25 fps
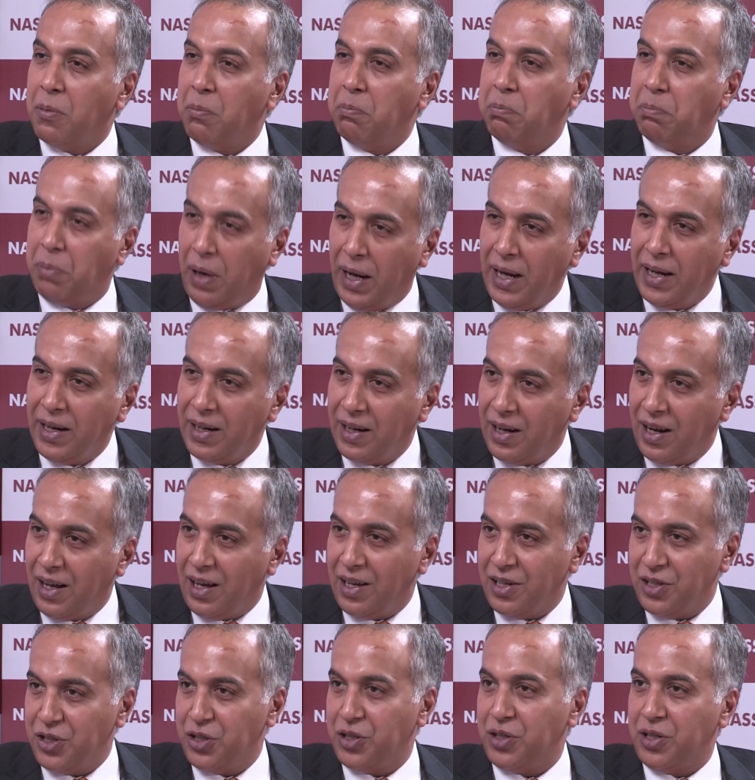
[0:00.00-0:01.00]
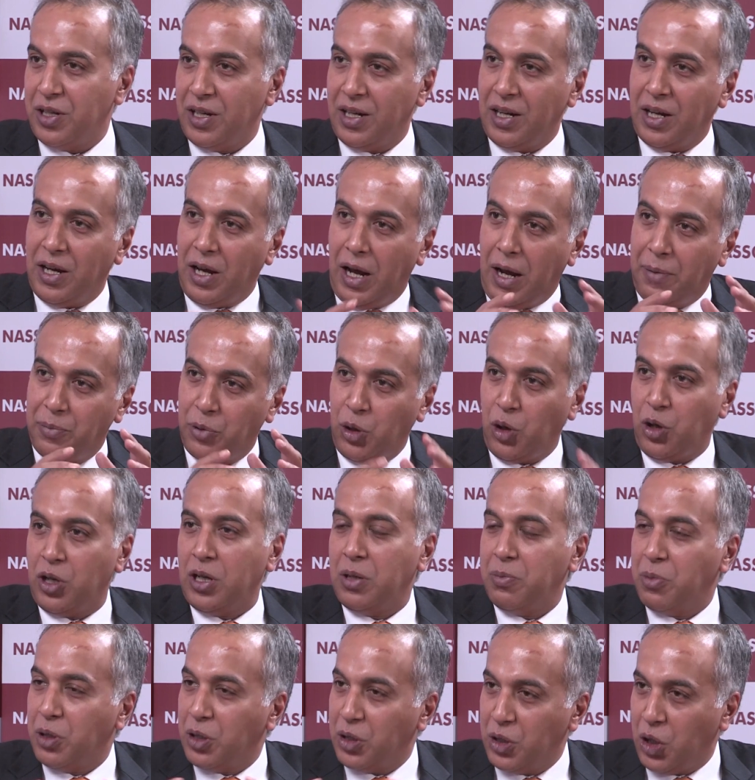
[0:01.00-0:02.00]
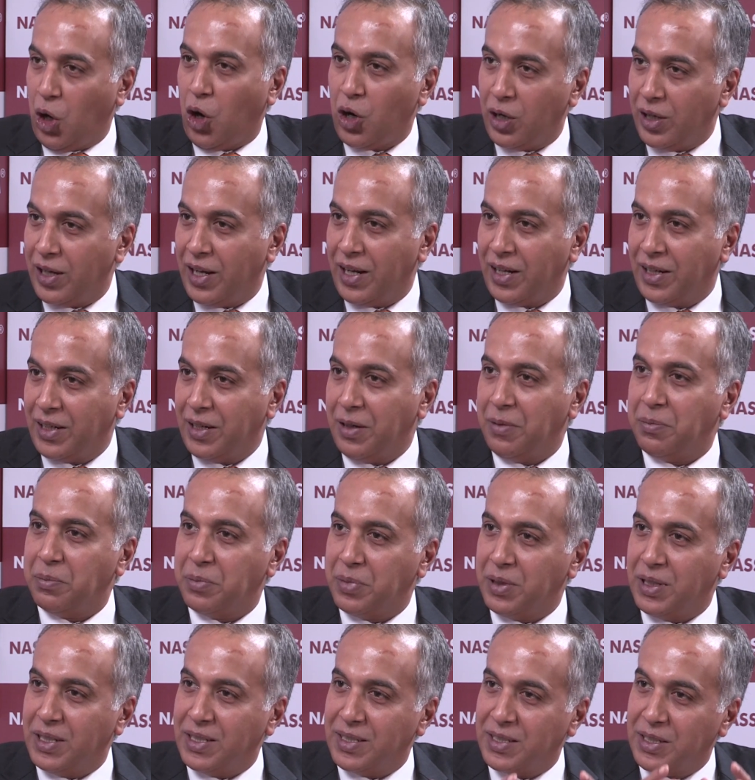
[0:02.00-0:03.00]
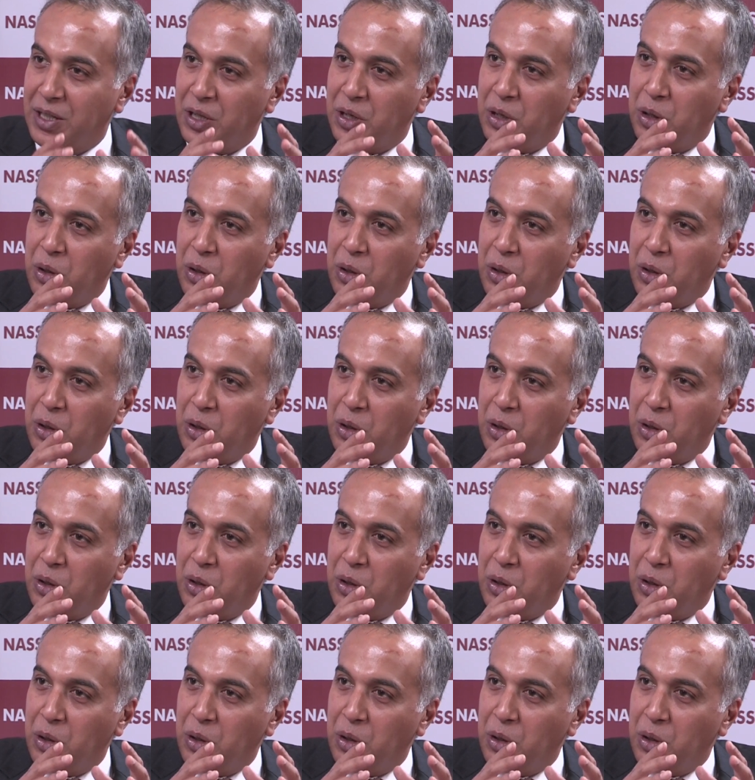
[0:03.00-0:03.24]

By and large, I'm talking about non-tech companies.